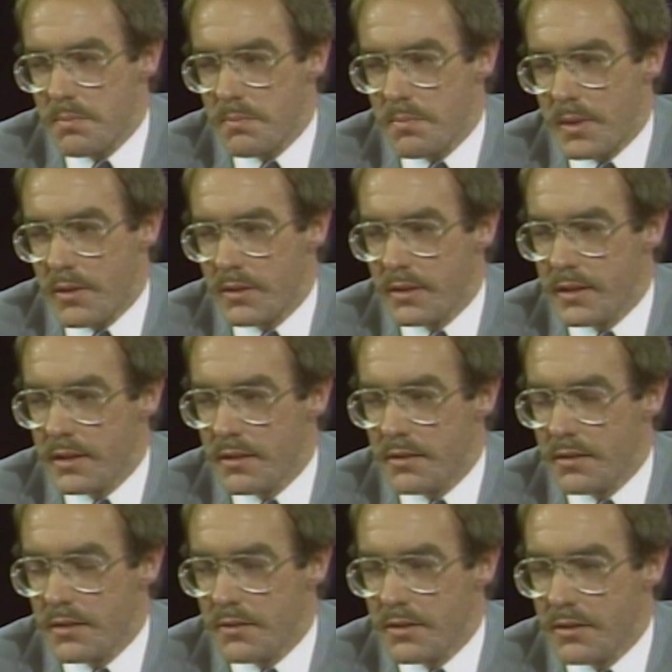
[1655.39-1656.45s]
apparently in
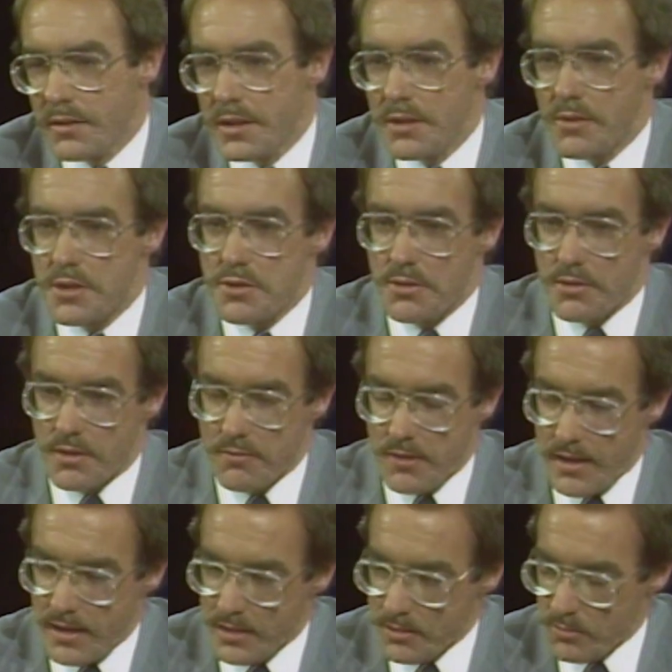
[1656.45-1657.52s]
the literature of
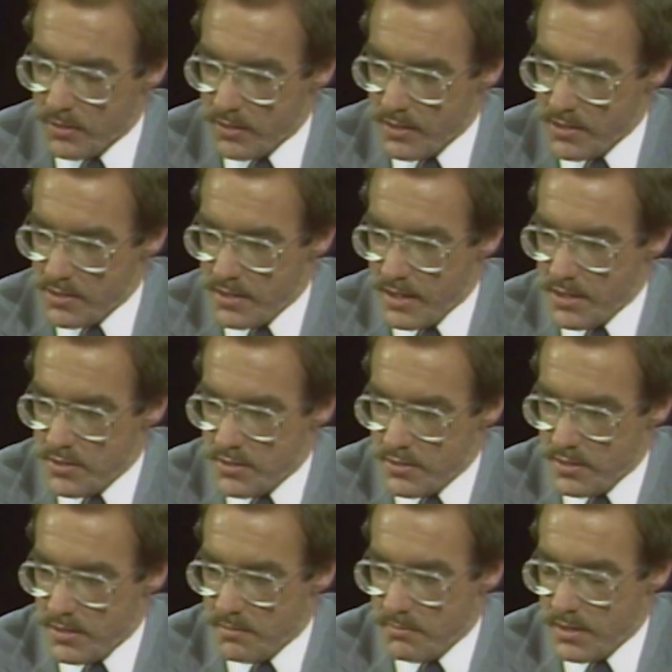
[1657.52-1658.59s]
Hollywood these days is
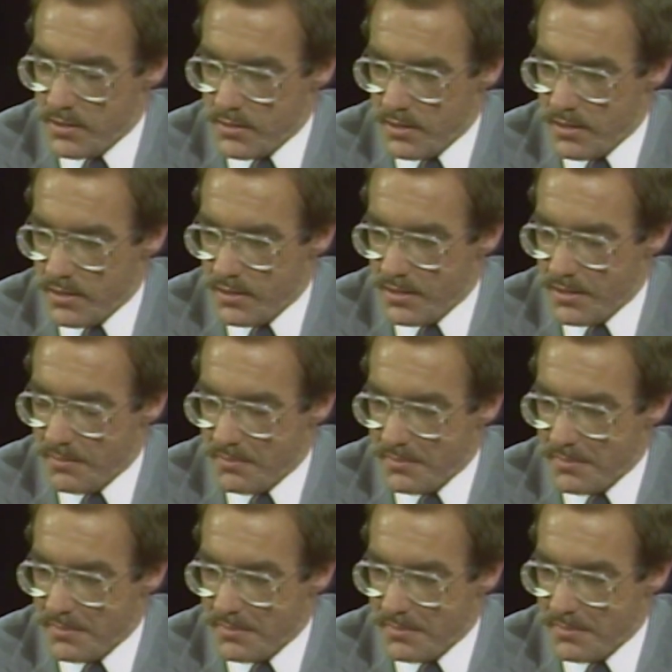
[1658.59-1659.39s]
a